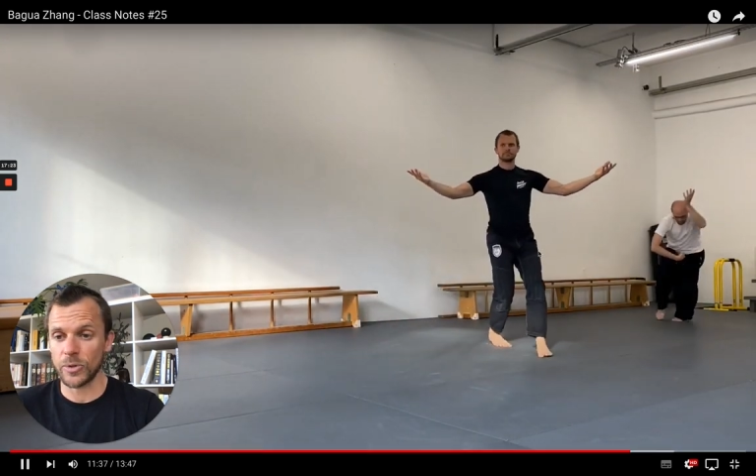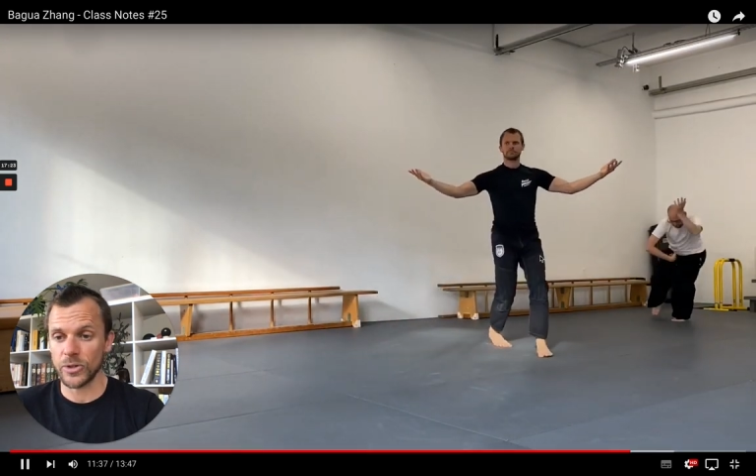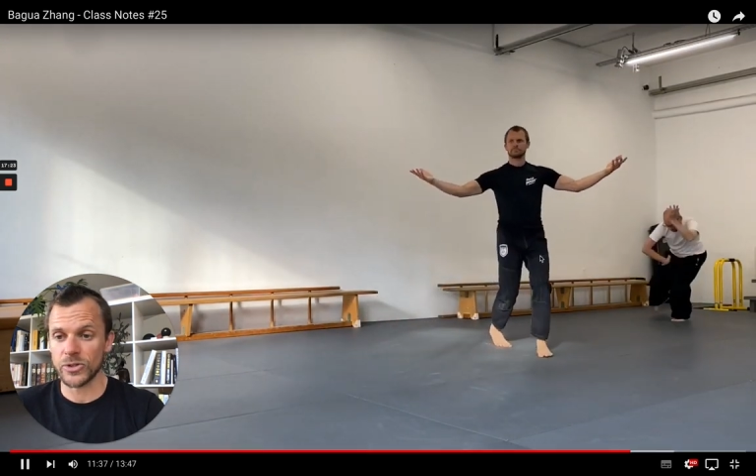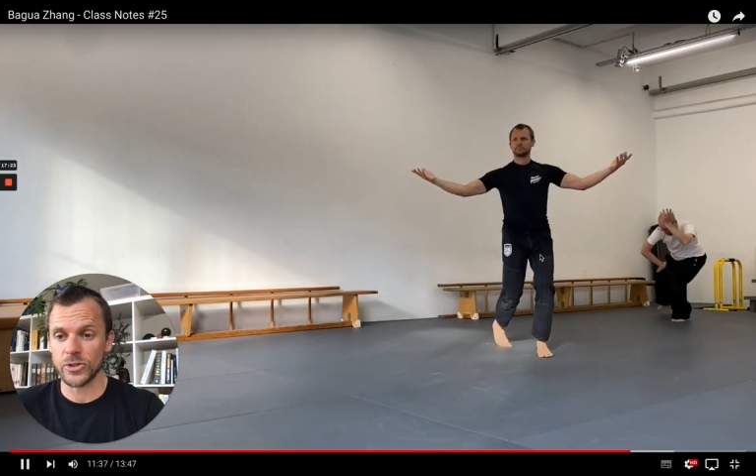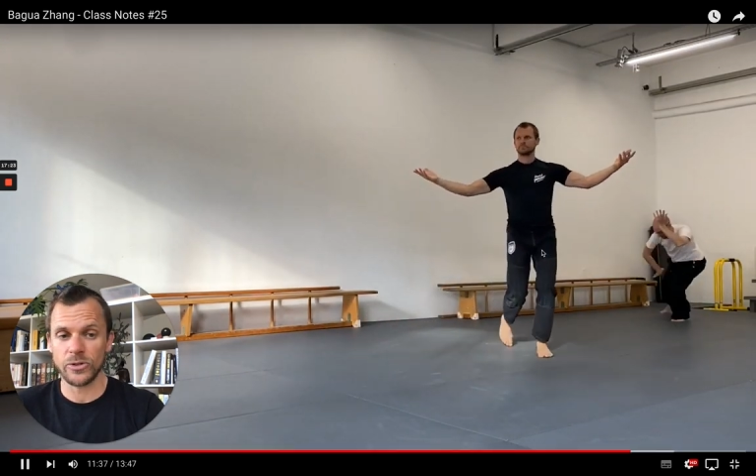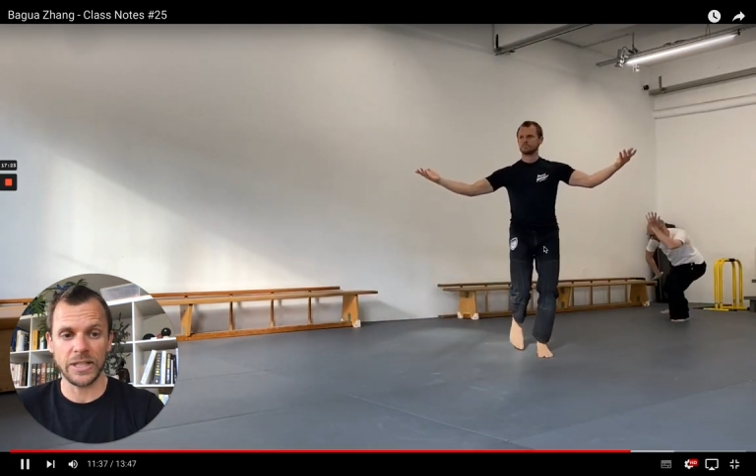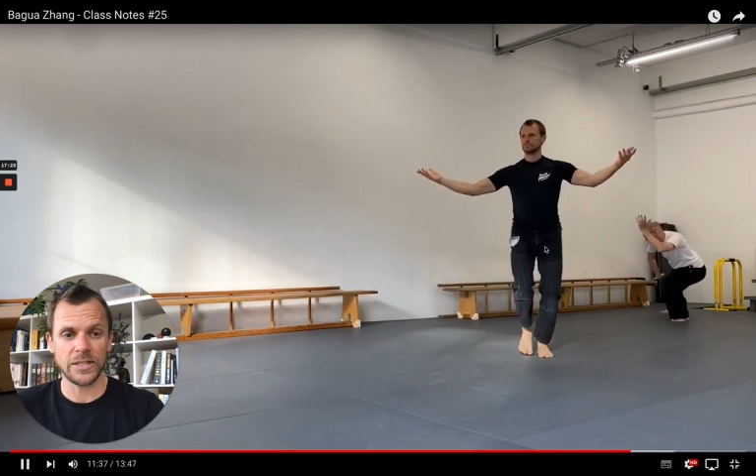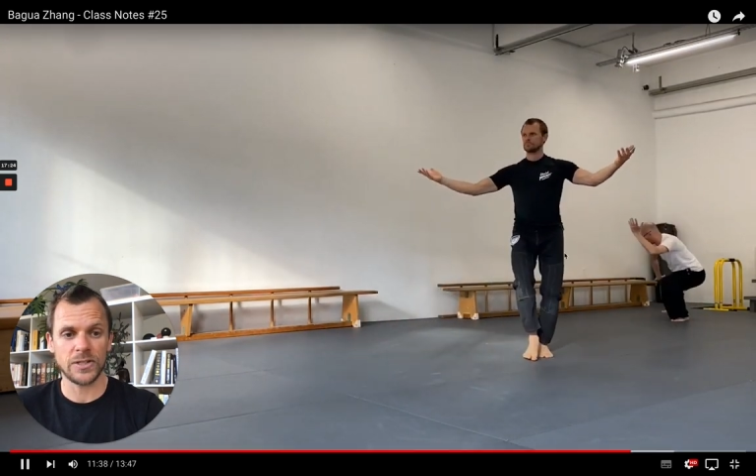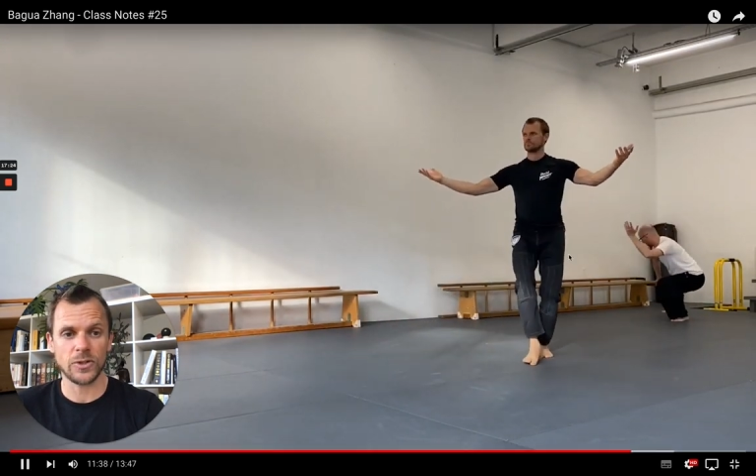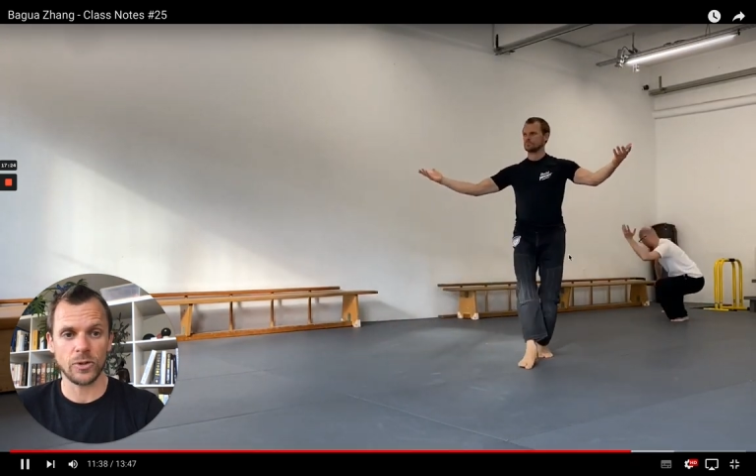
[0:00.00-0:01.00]
posture
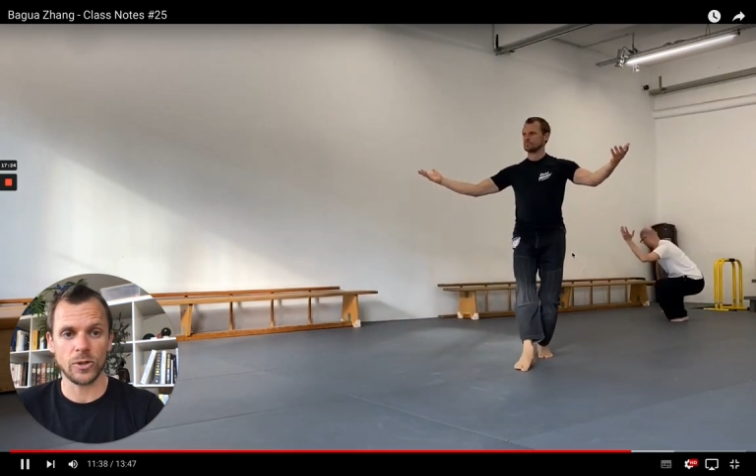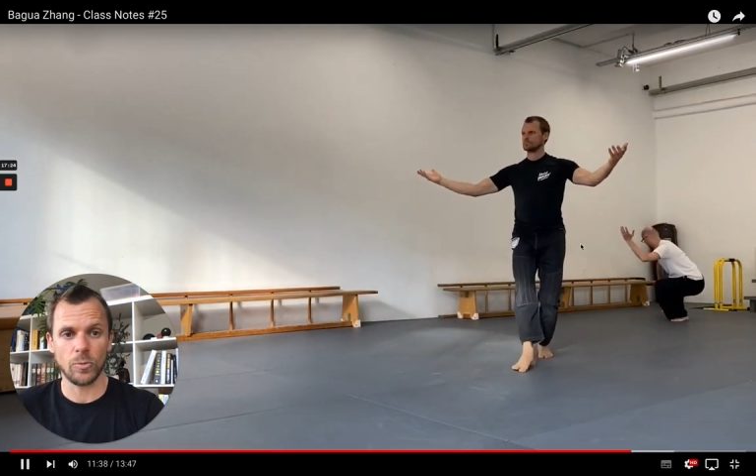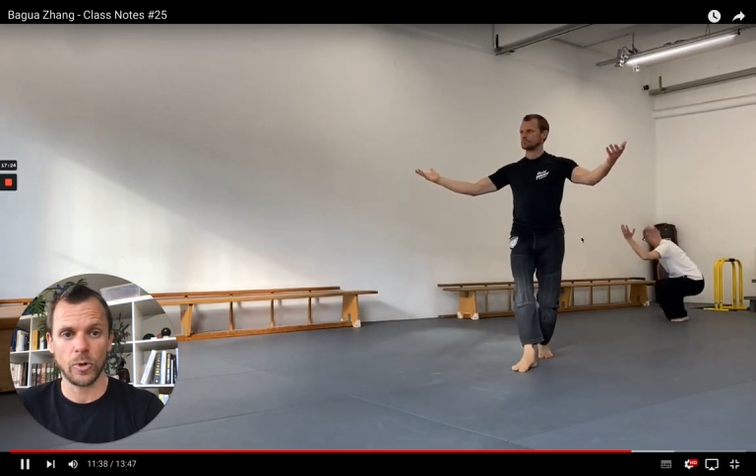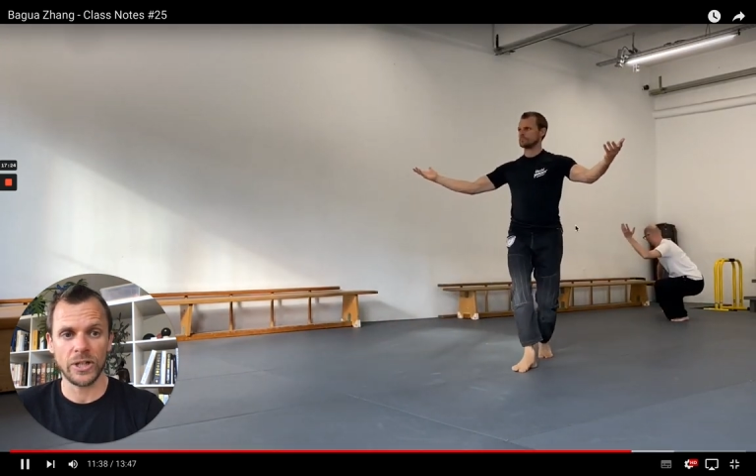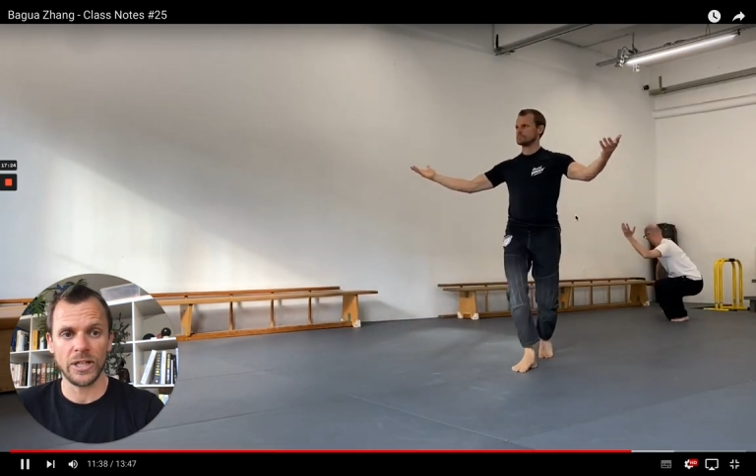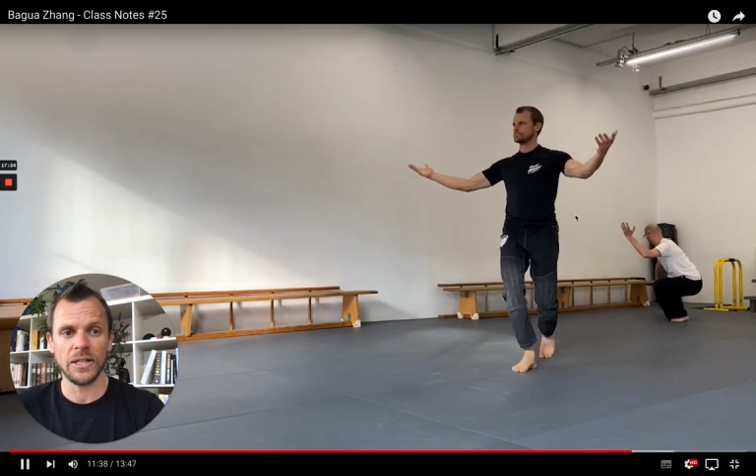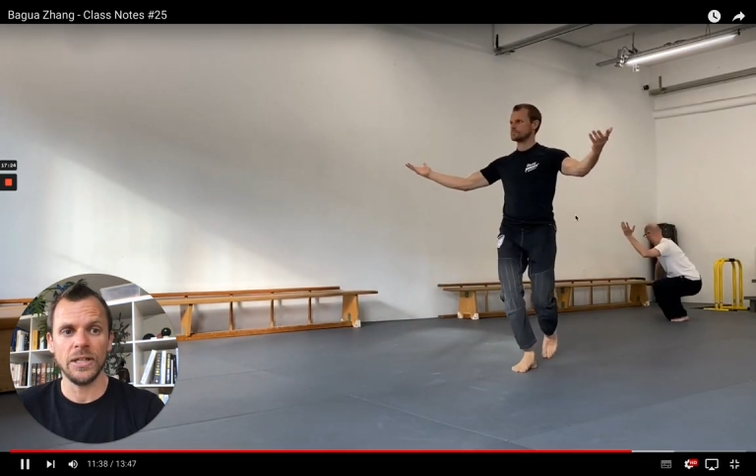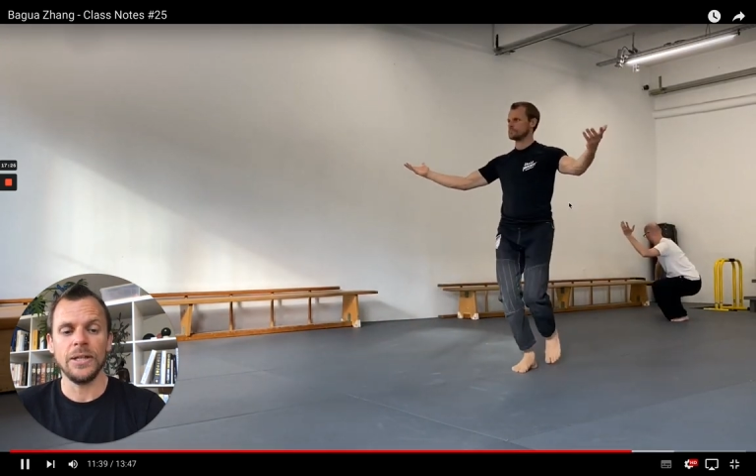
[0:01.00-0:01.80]
in circle walking.